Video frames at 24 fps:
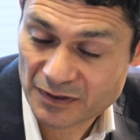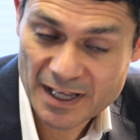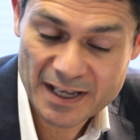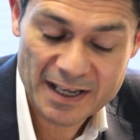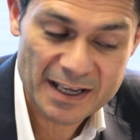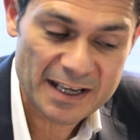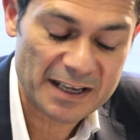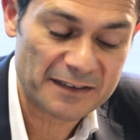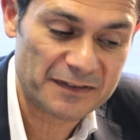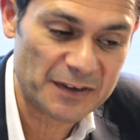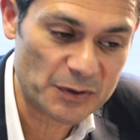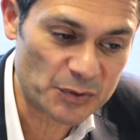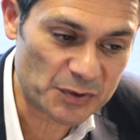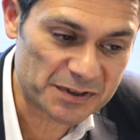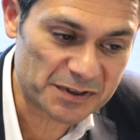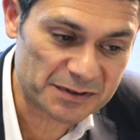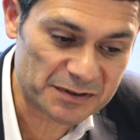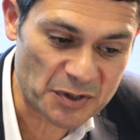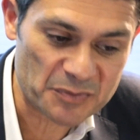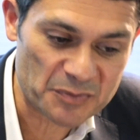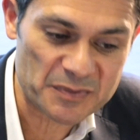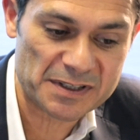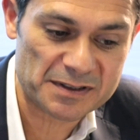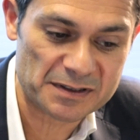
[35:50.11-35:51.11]
If it was
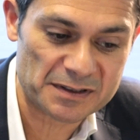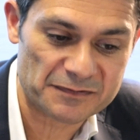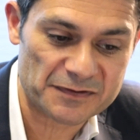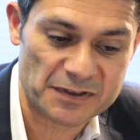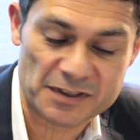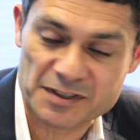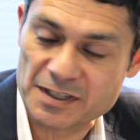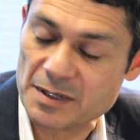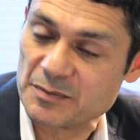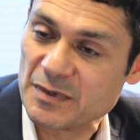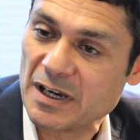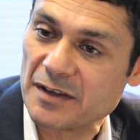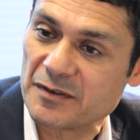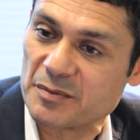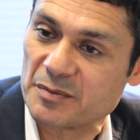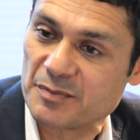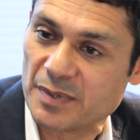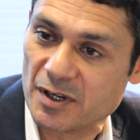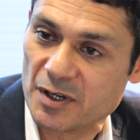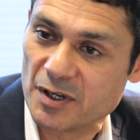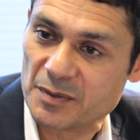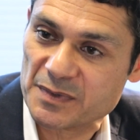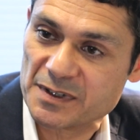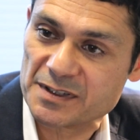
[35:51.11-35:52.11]
commissioned for some other
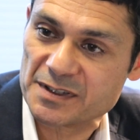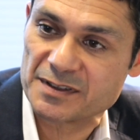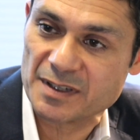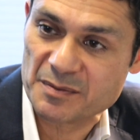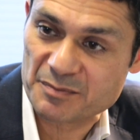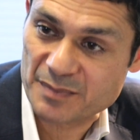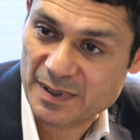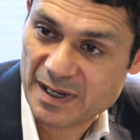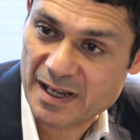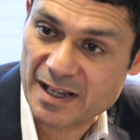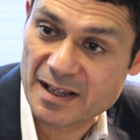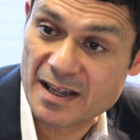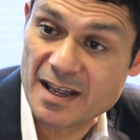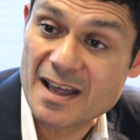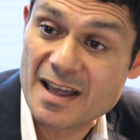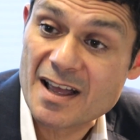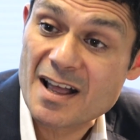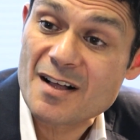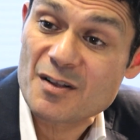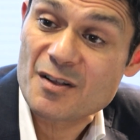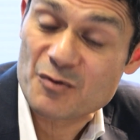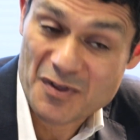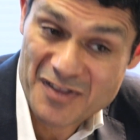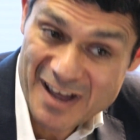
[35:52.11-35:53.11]
purpose, then
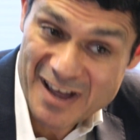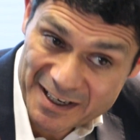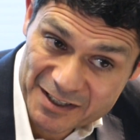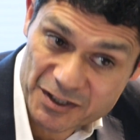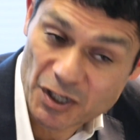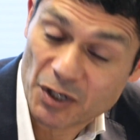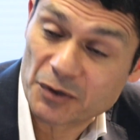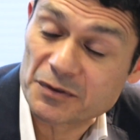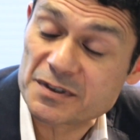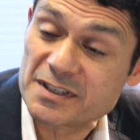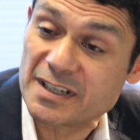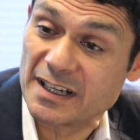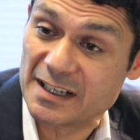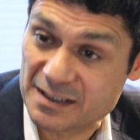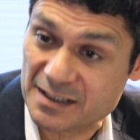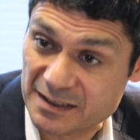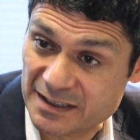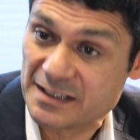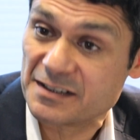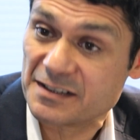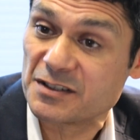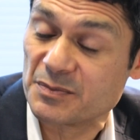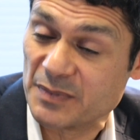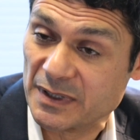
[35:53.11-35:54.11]
that context needs
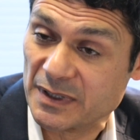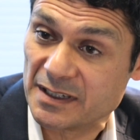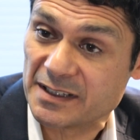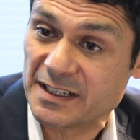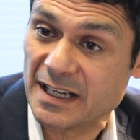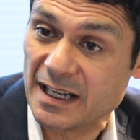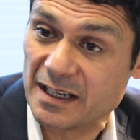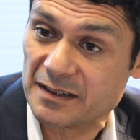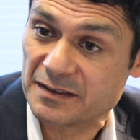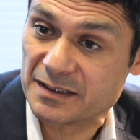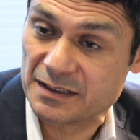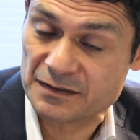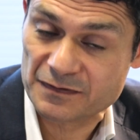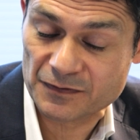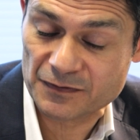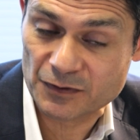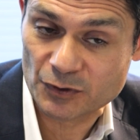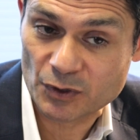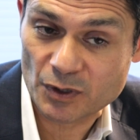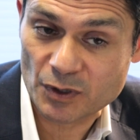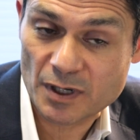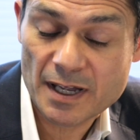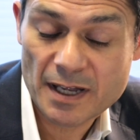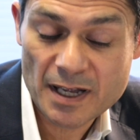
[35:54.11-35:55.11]
to be accounted for
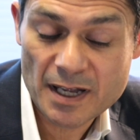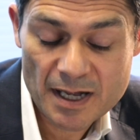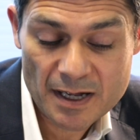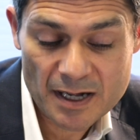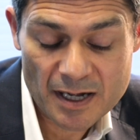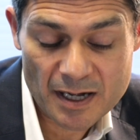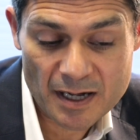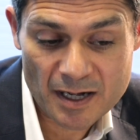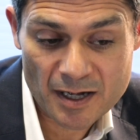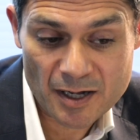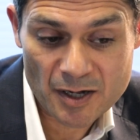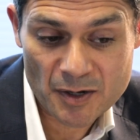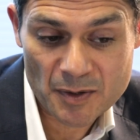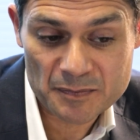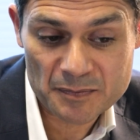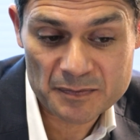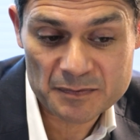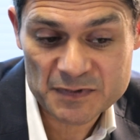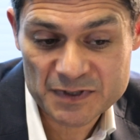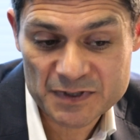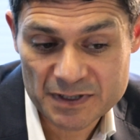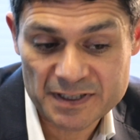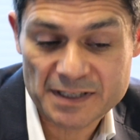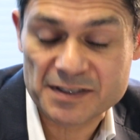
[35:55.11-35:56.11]

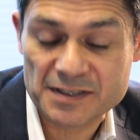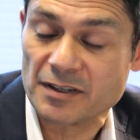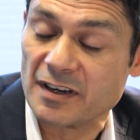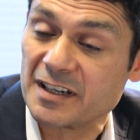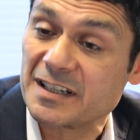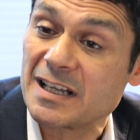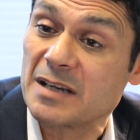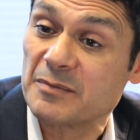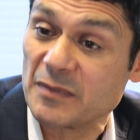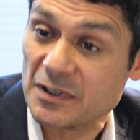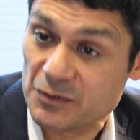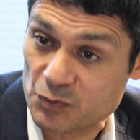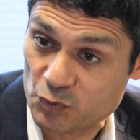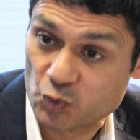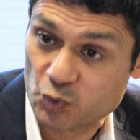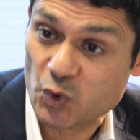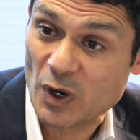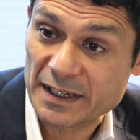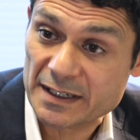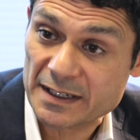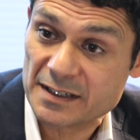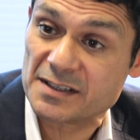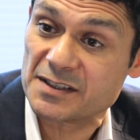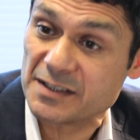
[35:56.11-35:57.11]
to decide how much
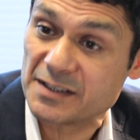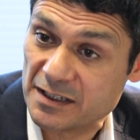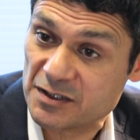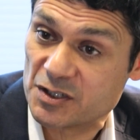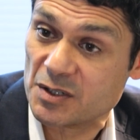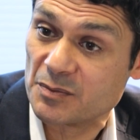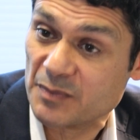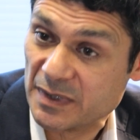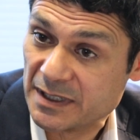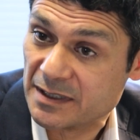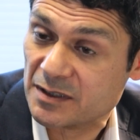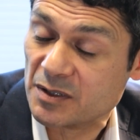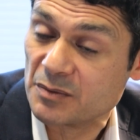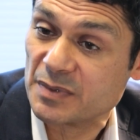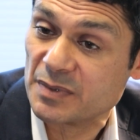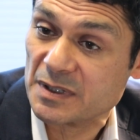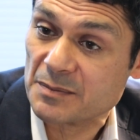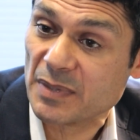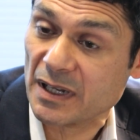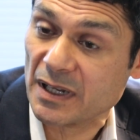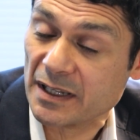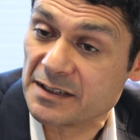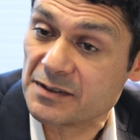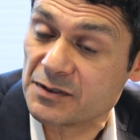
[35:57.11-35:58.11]
weight sensibly can be
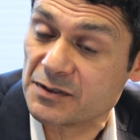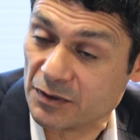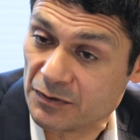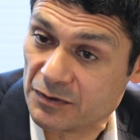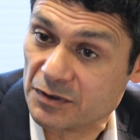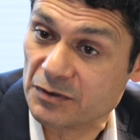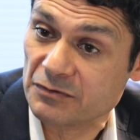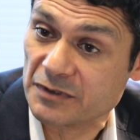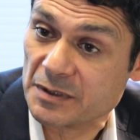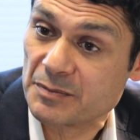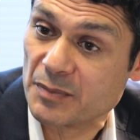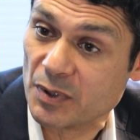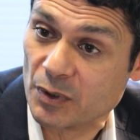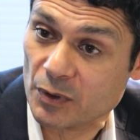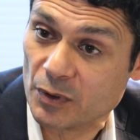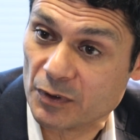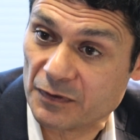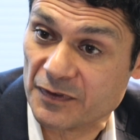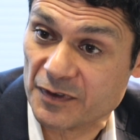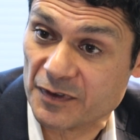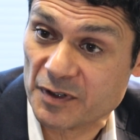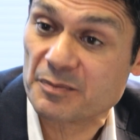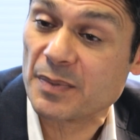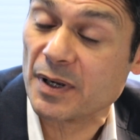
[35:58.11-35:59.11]
placed on the report for
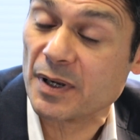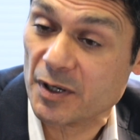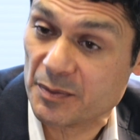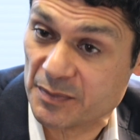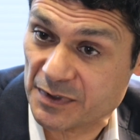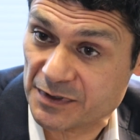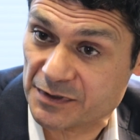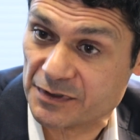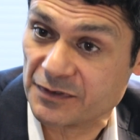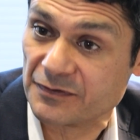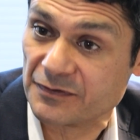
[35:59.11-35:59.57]
the purpose of